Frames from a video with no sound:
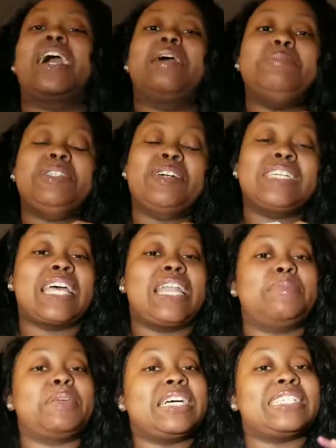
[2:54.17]
I'm so
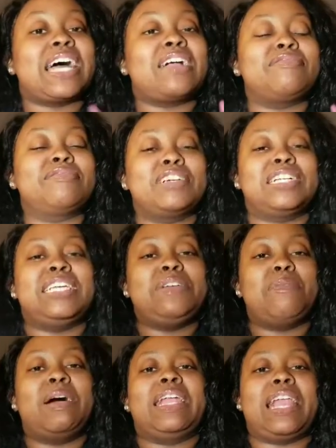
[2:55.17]
excited because I really
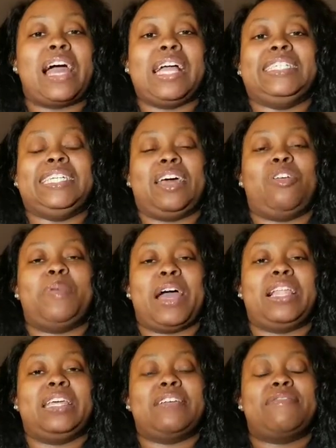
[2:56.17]
want an eyeshadow
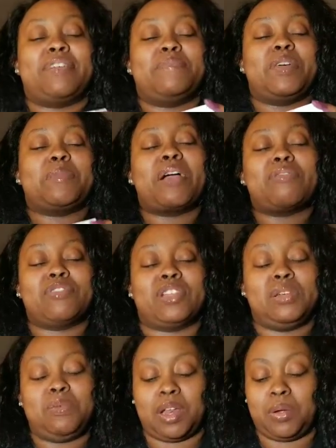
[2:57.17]
palette from them. I
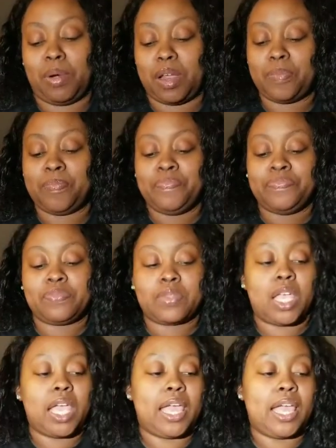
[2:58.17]
really wanted one.
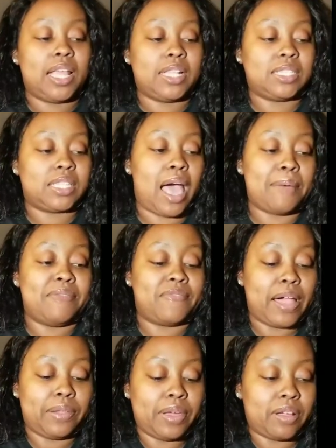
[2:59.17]
And I've been
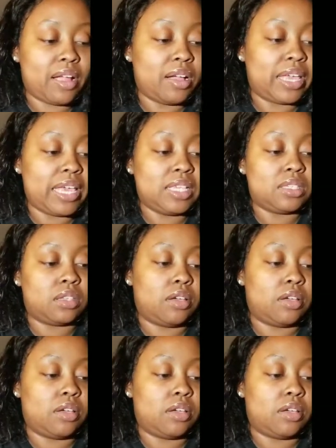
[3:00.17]
following Crown Case